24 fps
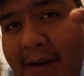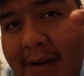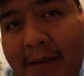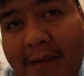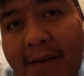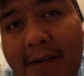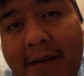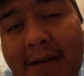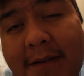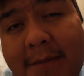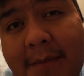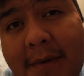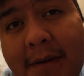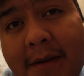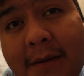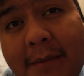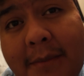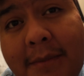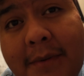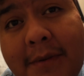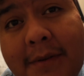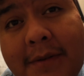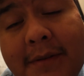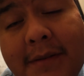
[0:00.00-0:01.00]
to touch my
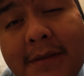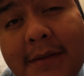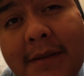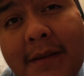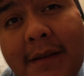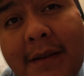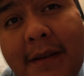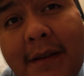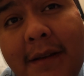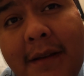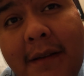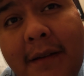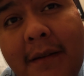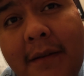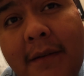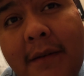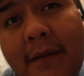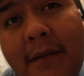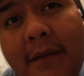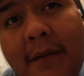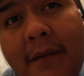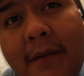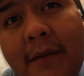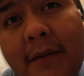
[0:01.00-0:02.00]
nipples
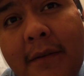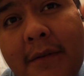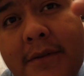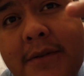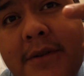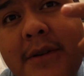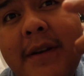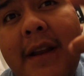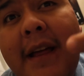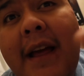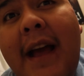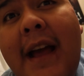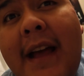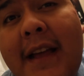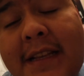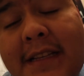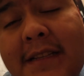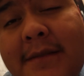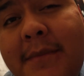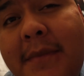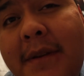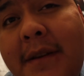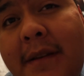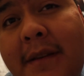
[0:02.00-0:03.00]
or try to
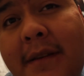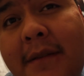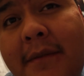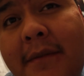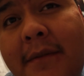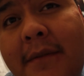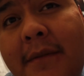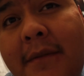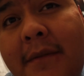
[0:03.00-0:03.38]
ask me to